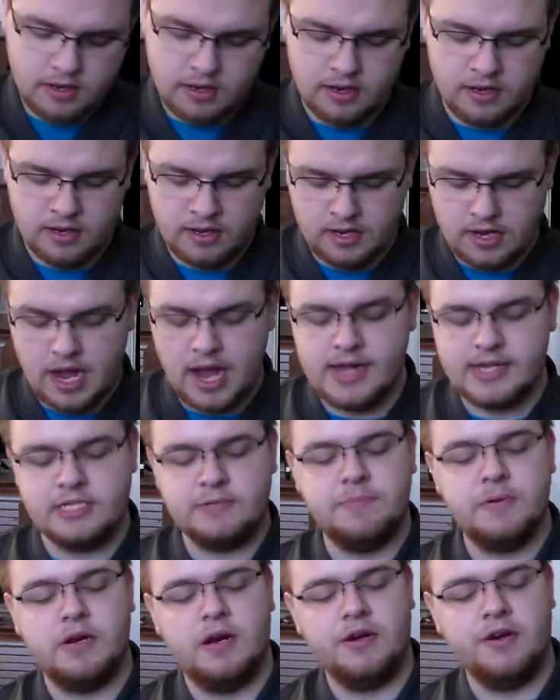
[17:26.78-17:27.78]
I
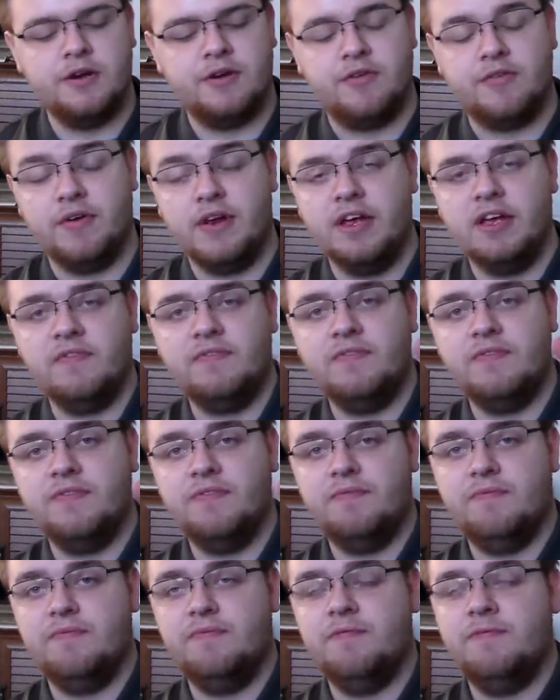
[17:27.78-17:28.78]
Spit on Your Grave.
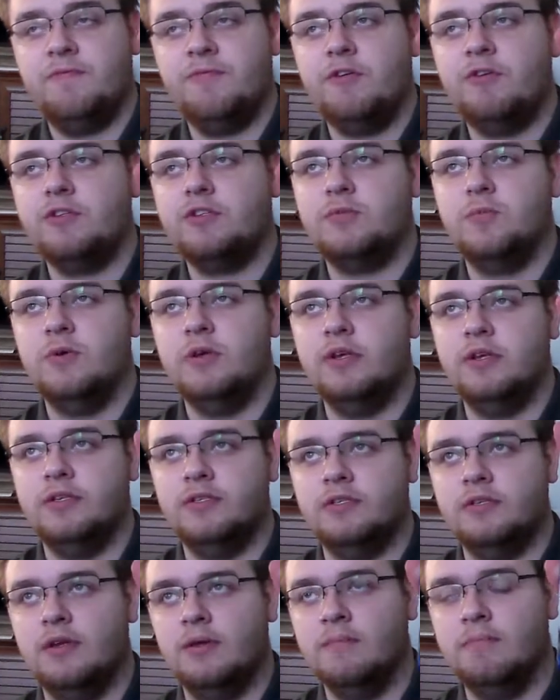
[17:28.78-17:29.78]
First one
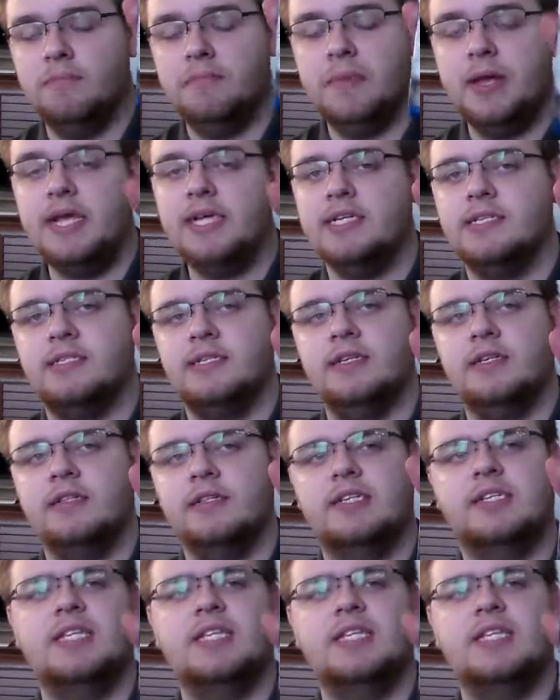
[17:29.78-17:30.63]
is amazing.